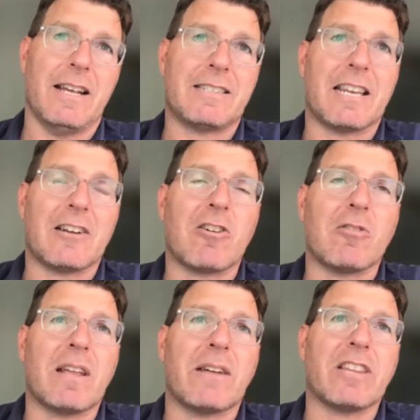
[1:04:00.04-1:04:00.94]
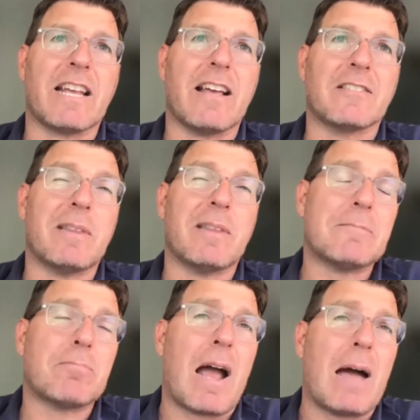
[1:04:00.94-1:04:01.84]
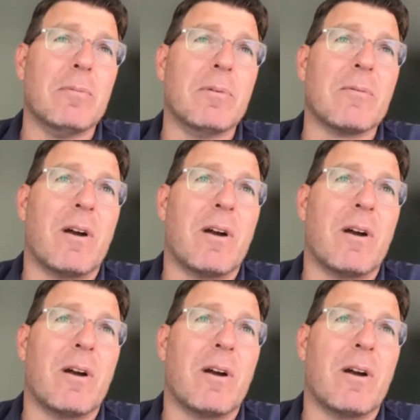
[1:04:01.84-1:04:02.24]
getting hurt with everything else. But that's probably